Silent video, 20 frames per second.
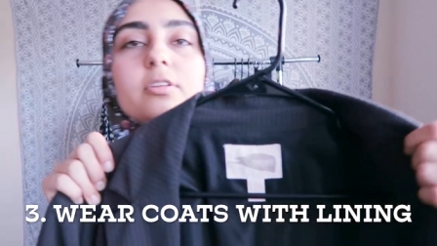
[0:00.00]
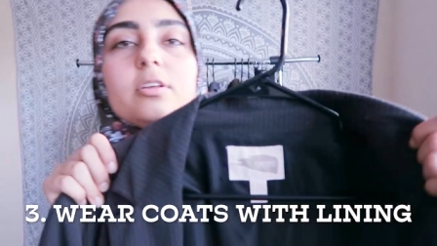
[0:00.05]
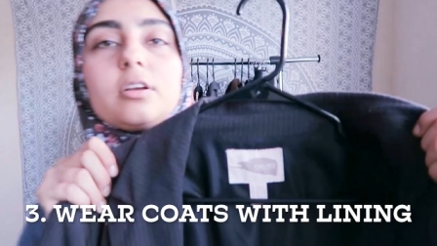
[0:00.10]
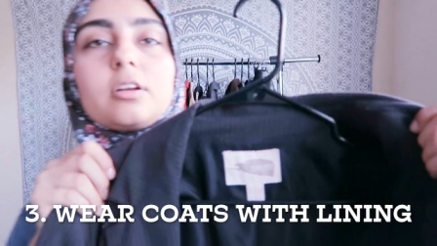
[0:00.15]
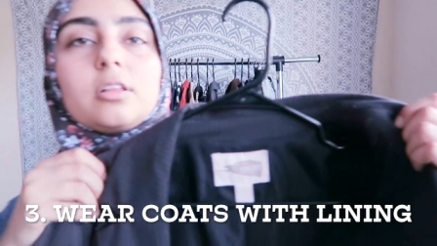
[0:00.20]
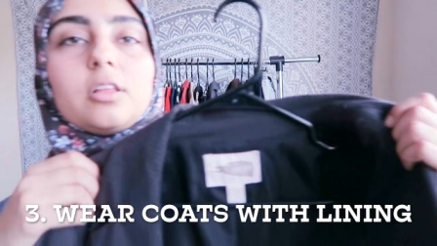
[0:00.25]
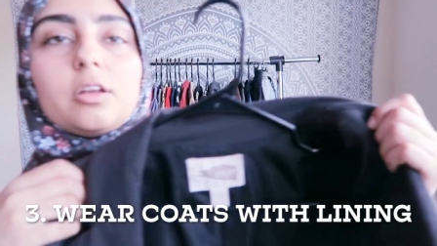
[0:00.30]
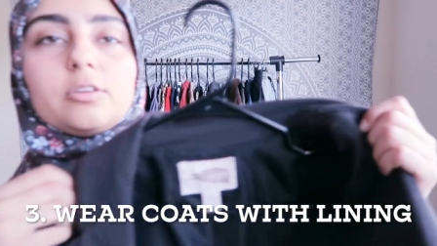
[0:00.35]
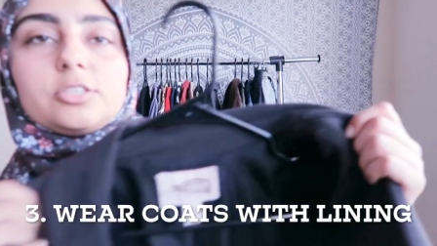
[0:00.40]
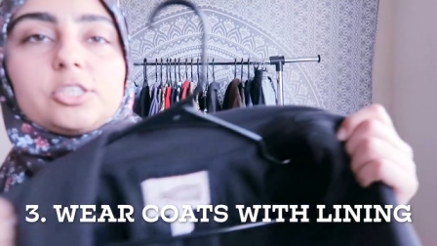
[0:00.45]
you
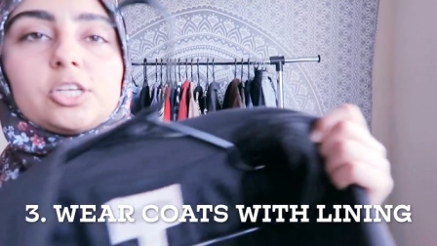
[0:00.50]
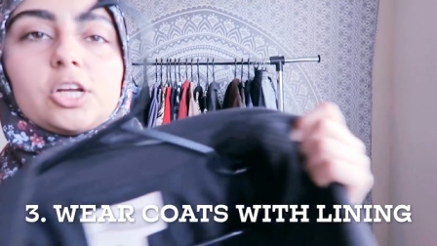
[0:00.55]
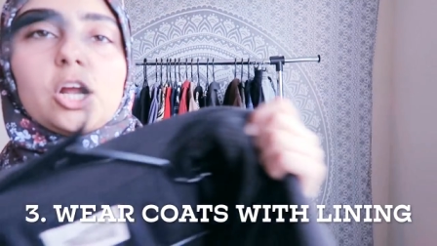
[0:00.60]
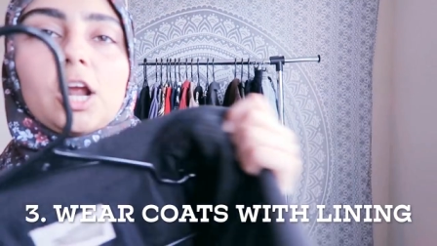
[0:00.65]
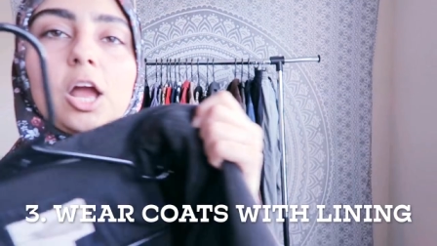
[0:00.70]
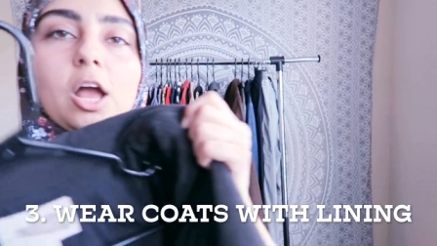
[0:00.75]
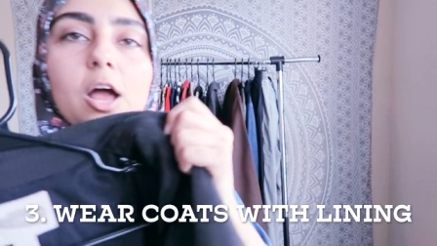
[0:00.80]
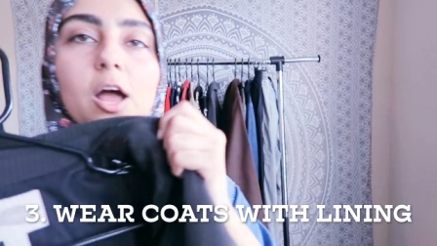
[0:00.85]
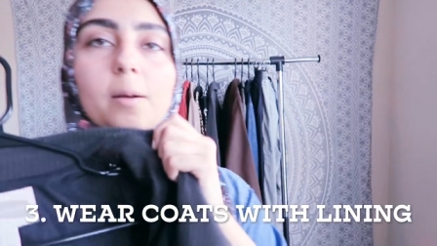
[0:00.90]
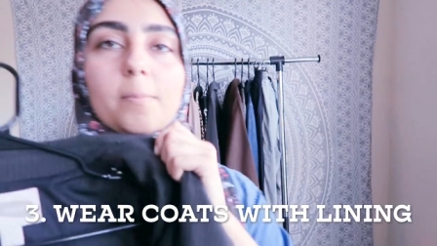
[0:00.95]
look
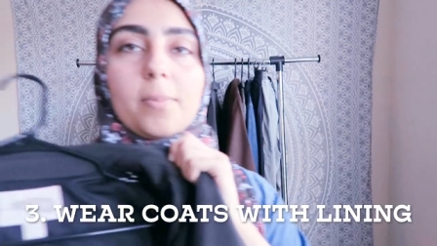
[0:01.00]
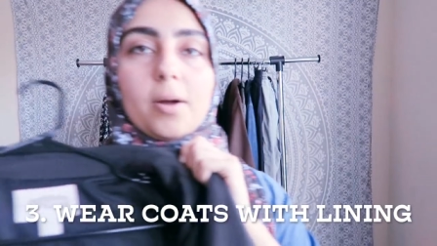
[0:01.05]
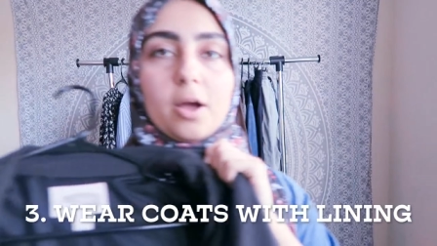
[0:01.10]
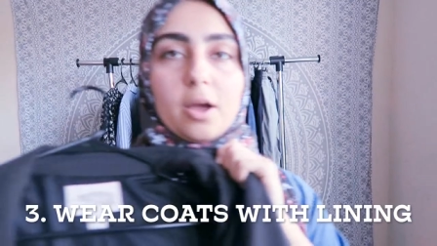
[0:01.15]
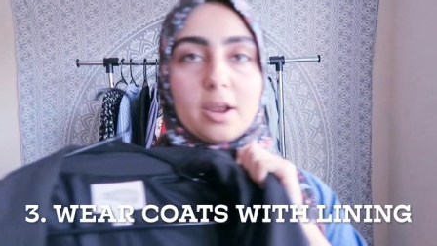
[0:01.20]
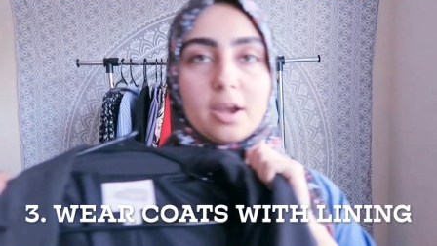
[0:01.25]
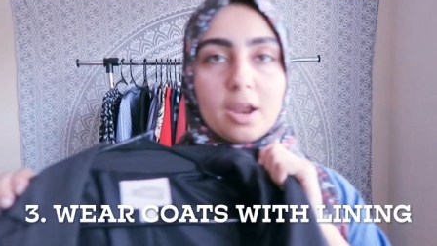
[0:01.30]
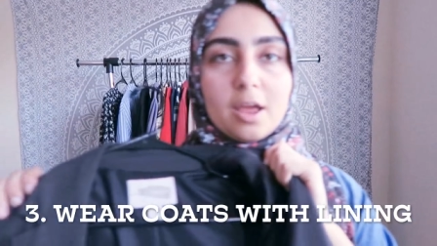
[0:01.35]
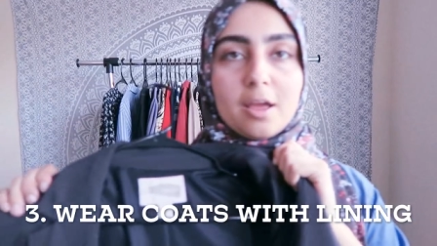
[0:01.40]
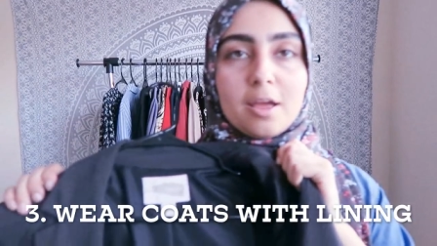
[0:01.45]
closer
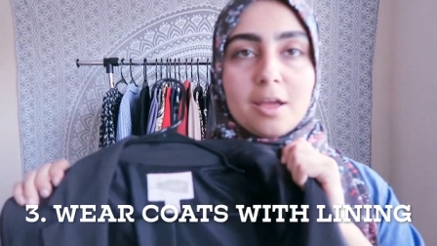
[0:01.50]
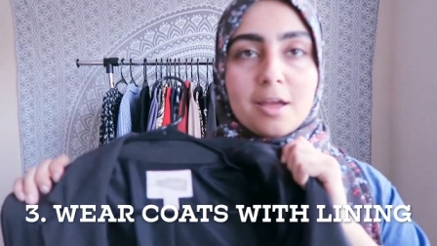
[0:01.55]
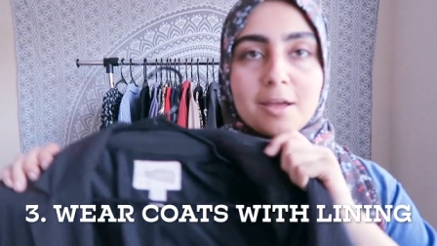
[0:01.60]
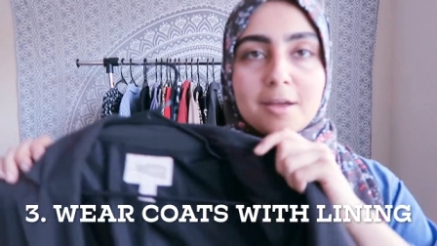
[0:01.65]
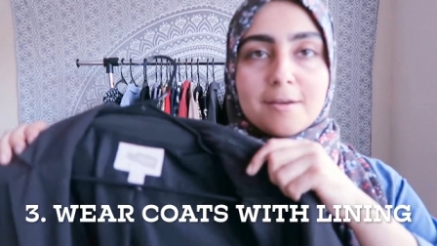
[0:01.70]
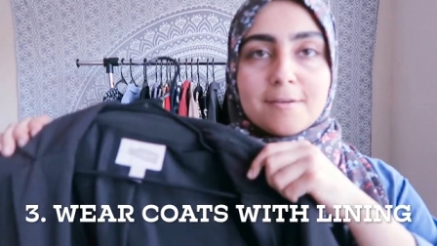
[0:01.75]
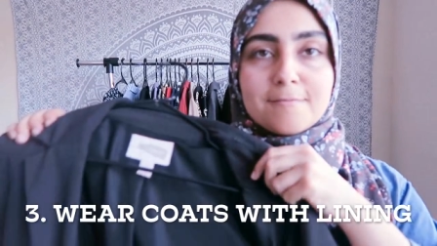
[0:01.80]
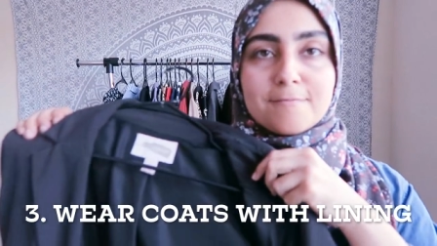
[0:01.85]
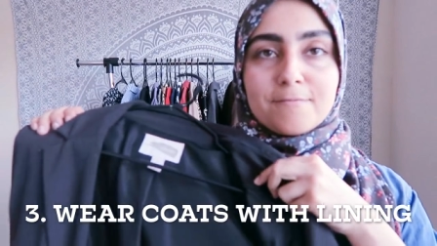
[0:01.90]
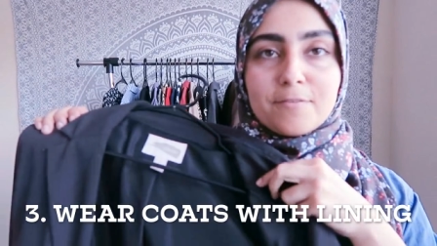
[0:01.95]
upon
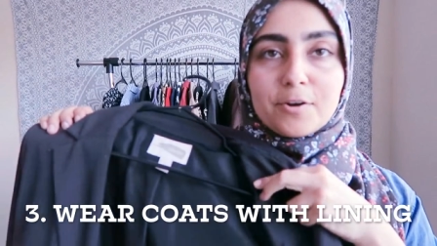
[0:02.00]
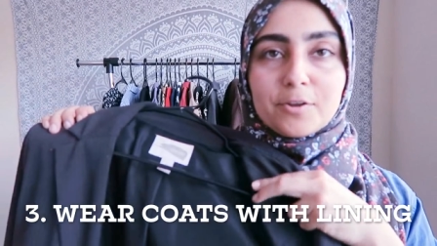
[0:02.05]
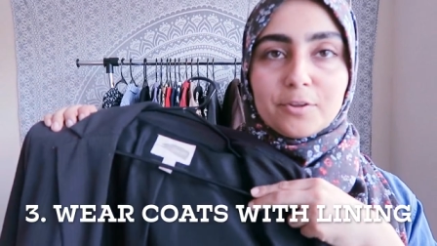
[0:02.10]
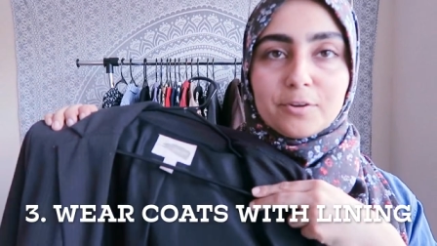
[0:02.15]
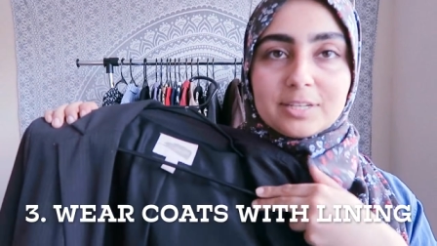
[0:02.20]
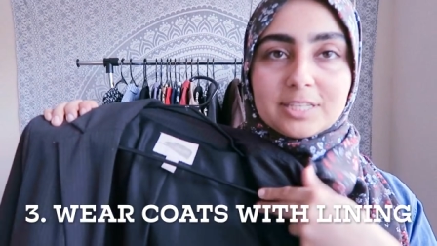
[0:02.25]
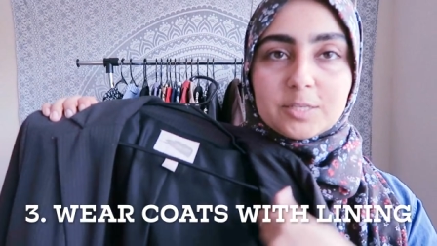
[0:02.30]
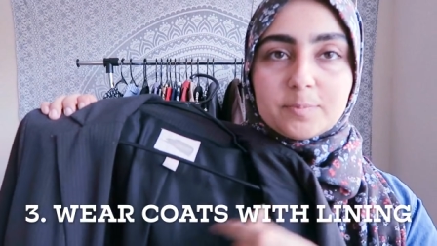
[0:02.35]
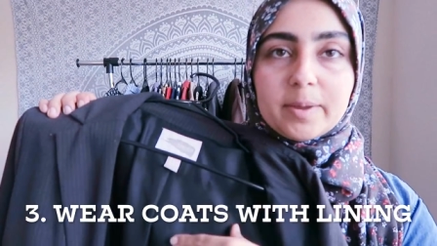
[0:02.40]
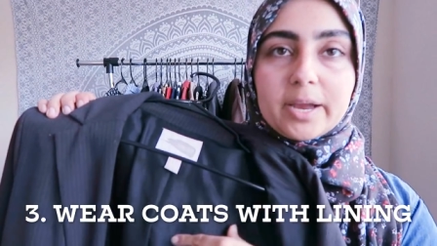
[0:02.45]

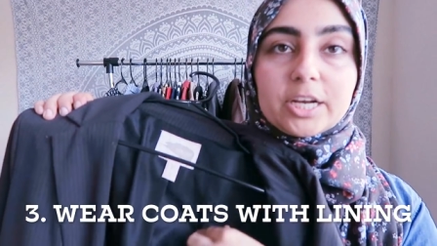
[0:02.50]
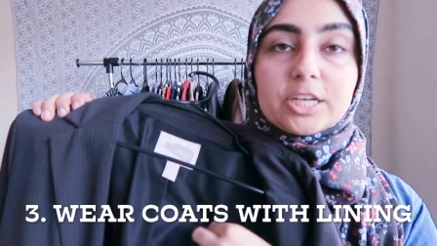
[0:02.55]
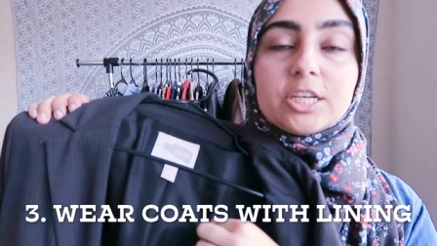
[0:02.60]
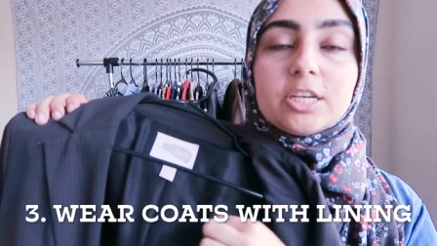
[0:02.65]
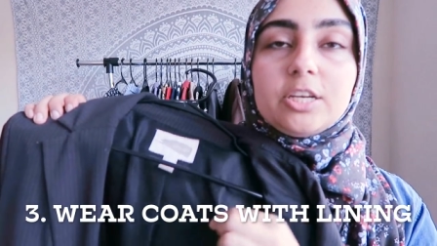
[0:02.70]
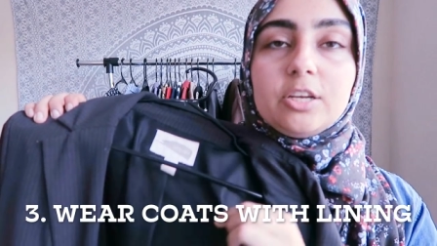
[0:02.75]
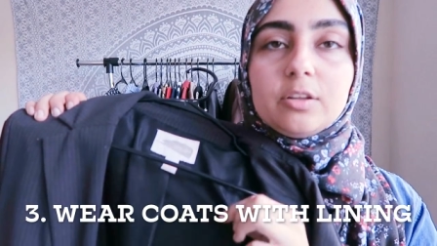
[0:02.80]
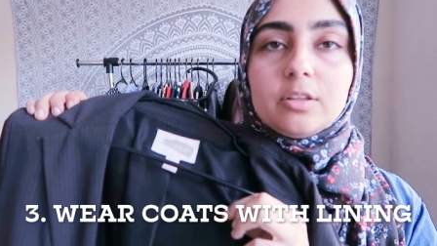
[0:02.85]
further inspection,